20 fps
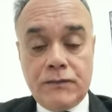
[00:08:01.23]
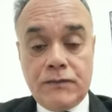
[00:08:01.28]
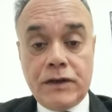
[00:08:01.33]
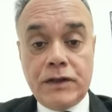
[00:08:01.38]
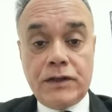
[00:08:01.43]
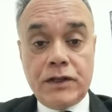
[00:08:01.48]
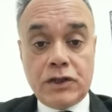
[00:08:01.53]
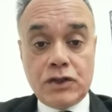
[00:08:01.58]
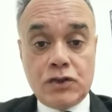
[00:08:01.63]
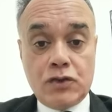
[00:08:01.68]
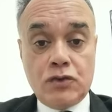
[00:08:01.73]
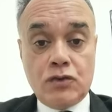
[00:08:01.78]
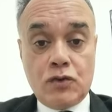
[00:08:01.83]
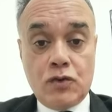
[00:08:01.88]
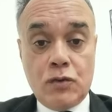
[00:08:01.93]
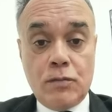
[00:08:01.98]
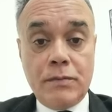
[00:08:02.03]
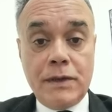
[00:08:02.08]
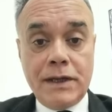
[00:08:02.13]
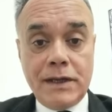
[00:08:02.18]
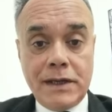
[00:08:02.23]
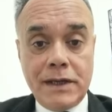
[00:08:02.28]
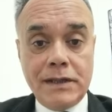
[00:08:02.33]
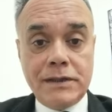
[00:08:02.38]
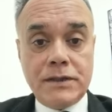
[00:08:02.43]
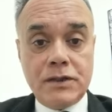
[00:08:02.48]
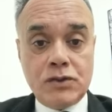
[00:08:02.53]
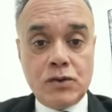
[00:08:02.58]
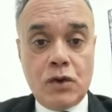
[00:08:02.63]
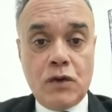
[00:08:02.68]
nephritic syndrome in
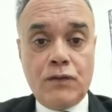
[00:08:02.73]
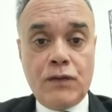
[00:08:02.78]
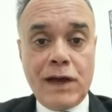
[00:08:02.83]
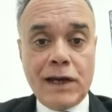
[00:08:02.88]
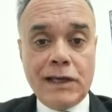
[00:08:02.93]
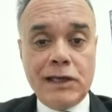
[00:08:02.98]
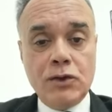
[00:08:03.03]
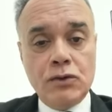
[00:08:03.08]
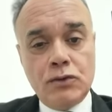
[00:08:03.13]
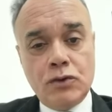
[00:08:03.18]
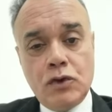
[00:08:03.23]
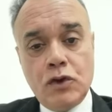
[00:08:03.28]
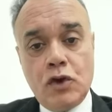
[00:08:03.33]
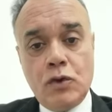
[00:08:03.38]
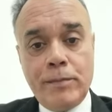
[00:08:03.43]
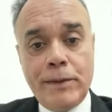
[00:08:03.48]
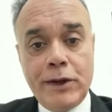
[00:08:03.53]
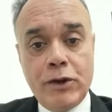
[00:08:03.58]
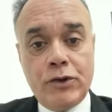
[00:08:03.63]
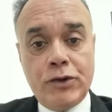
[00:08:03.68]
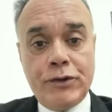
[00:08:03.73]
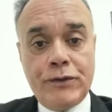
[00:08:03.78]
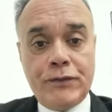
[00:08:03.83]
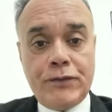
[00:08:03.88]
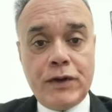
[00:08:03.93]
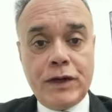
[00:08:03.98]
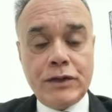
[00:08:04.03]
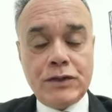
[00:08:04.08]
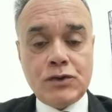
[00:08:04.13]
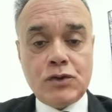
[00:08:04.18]
cases of acute
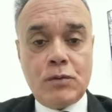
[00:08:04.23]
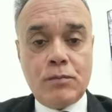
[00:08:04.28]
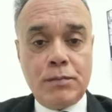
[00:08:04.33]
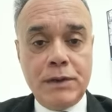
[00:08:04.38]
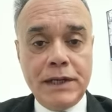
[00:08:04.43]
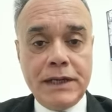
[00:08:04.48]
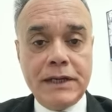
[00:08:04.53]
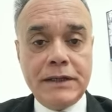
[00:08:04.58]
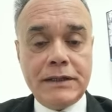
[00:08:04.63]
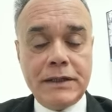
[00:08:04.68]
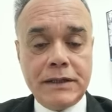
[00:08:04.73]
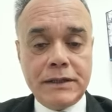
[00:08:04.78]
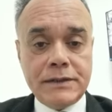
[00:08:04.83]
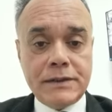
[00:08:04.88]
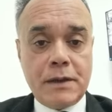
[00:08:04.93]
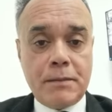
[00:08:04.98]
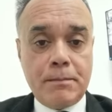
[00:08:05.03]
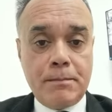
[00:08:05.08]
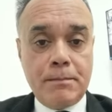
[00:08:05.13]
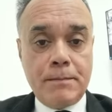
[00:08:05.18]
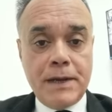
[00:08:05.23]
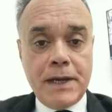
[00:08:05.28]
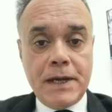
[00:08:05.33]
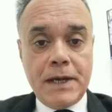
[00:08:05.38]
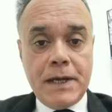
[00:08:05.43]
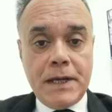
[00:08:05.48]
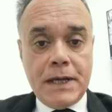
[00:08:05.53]
glomerulonephritis complicating some